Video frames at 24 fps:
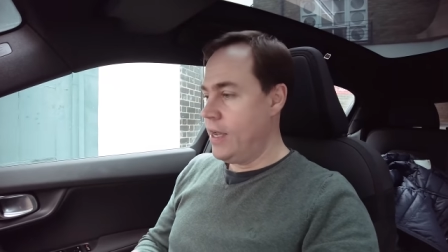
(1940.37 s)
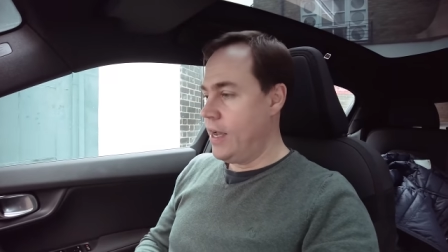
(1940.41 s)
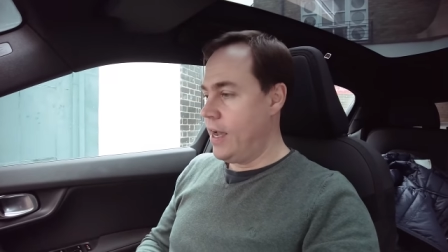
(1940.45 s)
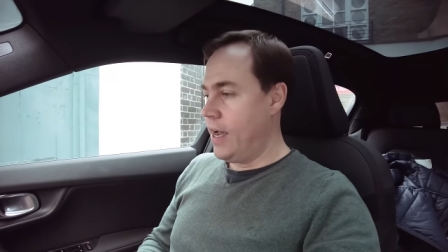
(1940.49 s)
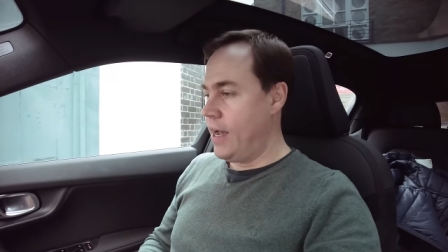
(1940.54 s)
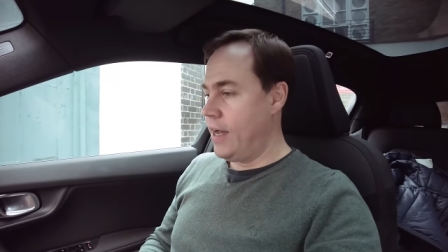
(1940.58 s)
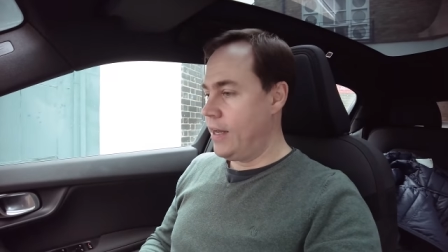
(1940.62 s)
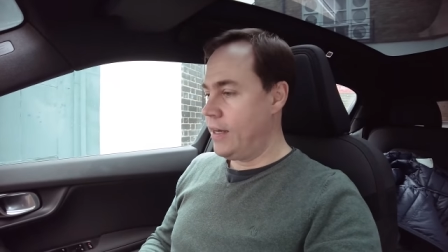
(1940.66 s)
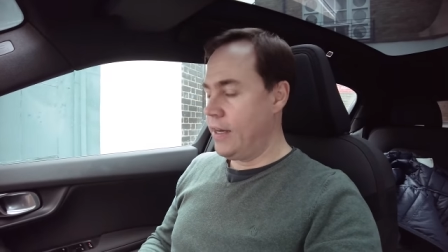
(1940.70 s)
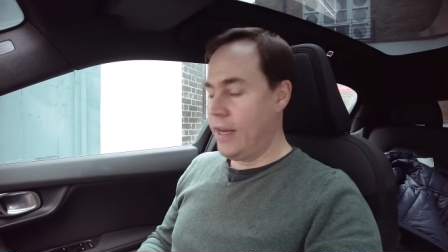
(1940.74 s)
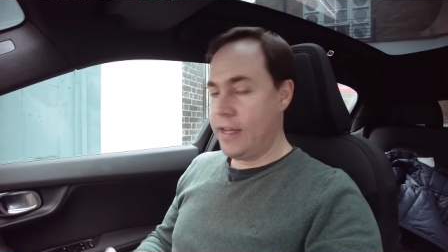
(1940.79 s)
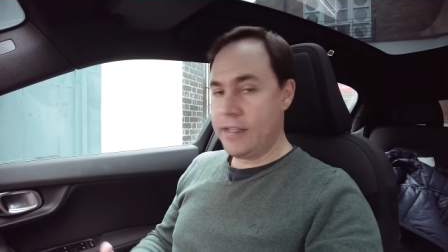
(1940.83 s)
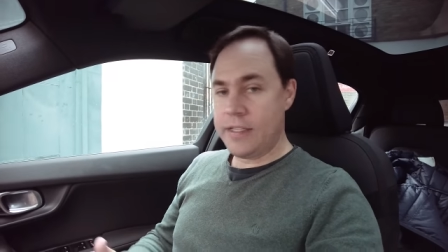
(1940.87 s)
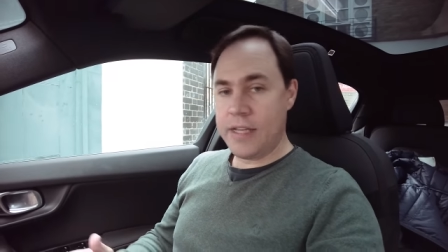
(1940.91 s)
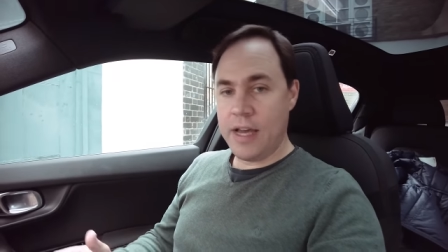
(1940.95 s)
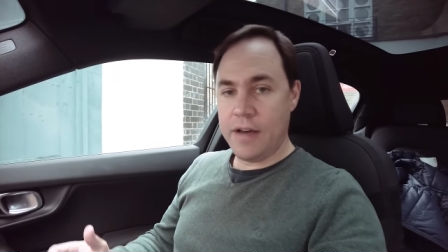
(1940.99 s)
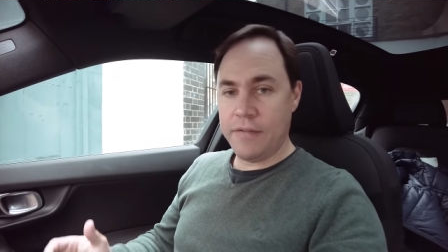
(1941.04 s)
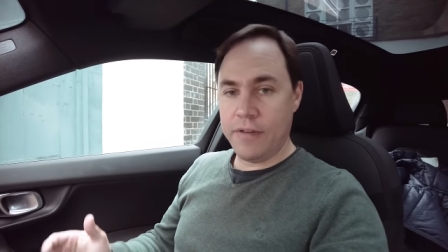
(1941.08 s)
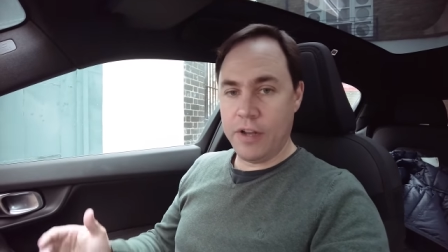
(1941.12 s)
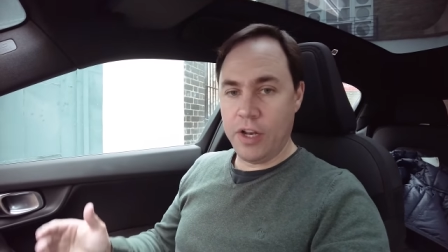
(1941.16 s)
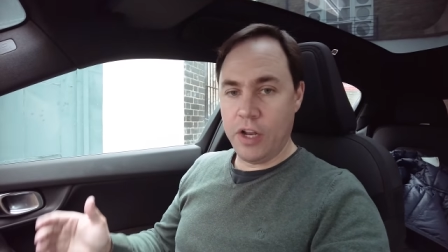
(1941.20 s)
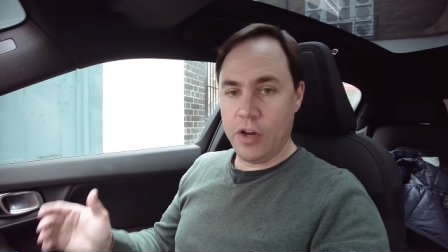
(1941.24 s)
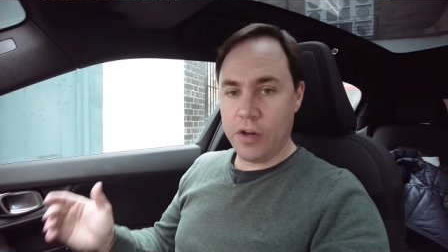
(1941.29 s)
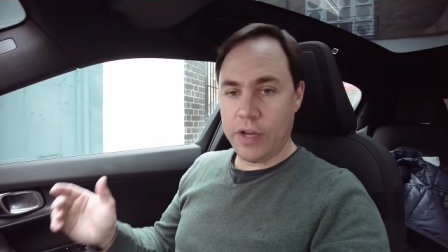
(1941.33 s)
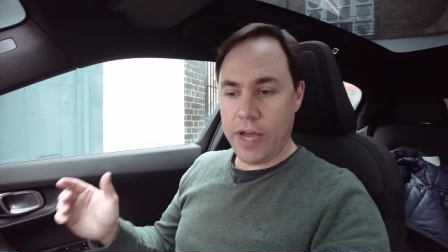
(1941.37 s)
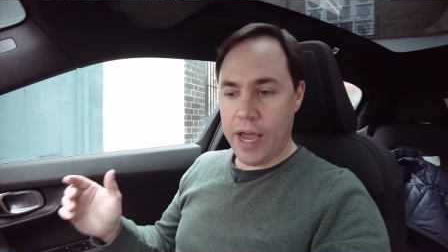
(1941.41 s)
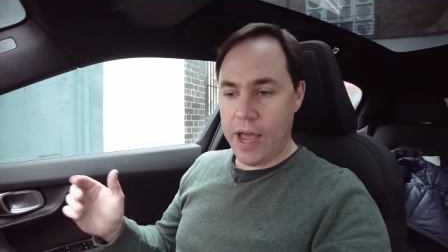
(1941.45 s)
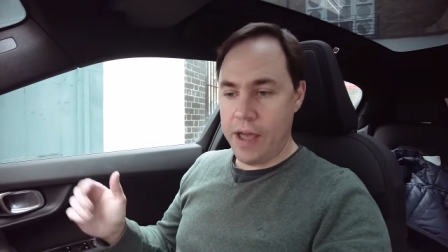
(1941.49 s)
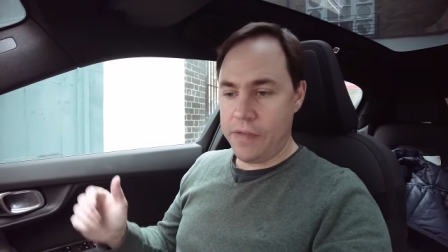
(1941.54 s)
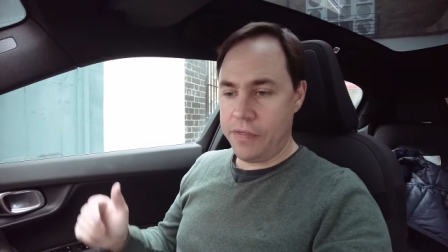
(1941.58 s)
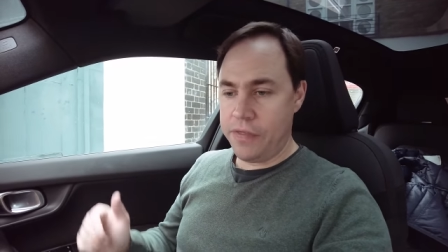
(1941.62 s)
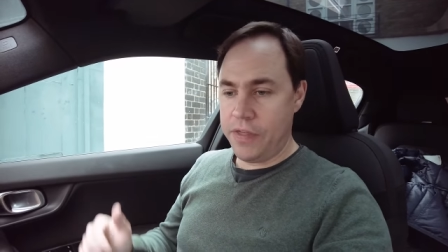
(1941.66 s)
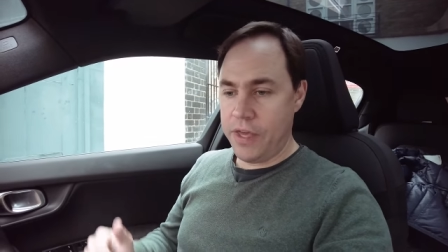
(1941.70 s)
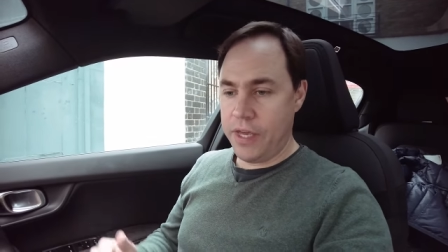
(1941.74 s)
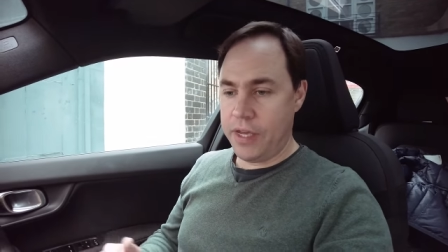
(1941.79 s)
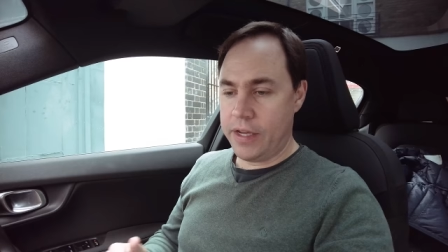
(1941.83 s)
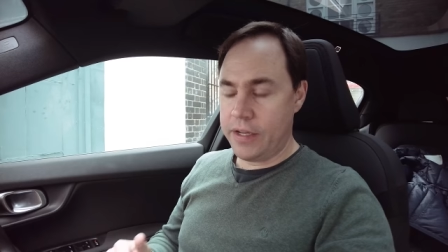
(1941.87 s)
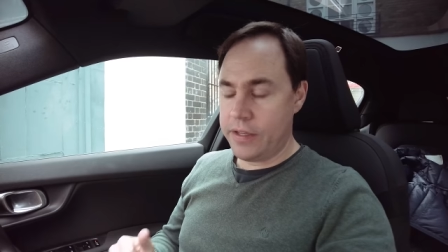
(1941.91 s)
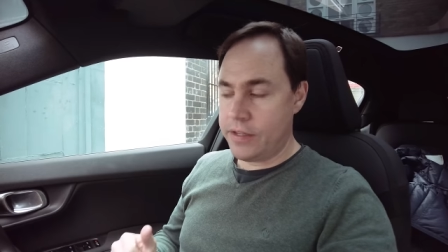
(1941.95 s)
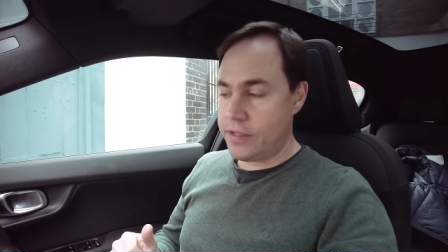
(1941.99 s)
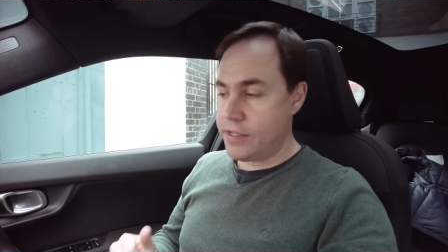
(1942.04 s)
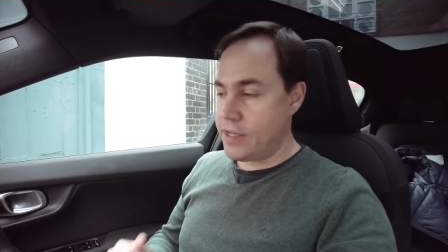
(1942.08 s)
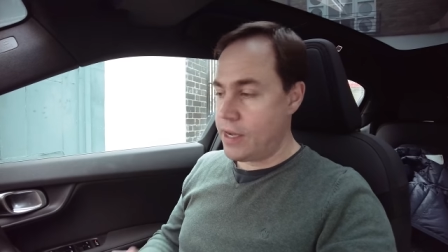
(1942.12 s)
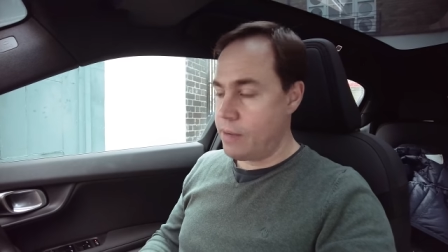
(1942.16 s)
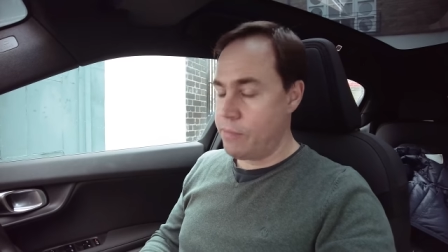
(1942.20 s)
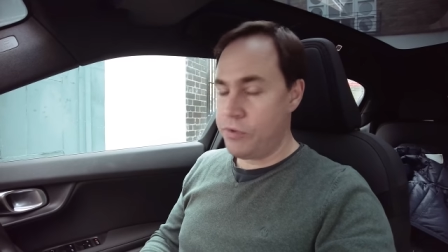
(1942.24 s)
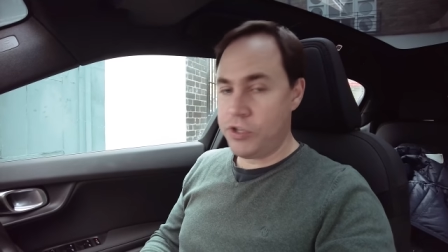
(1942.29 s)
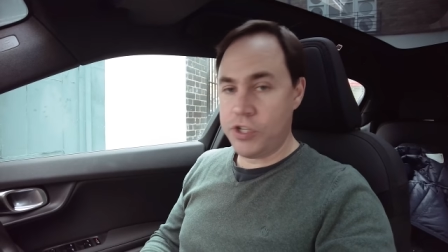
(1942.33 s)
and let's have a look at the
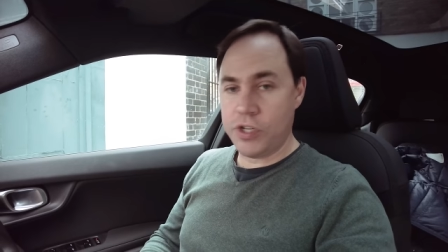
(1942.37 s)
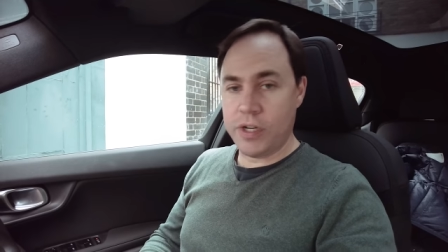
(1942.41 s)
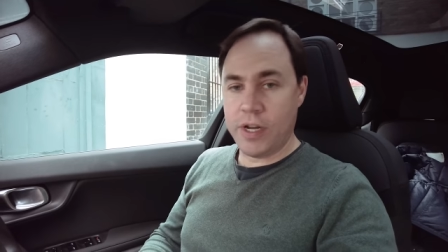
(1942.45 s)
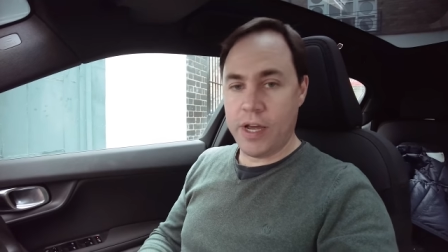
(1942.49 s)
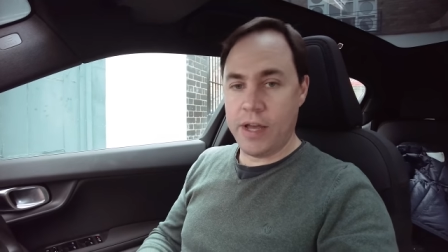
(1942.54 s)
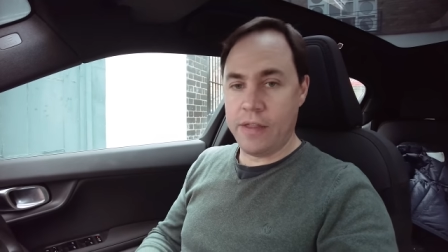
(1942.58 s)
consumption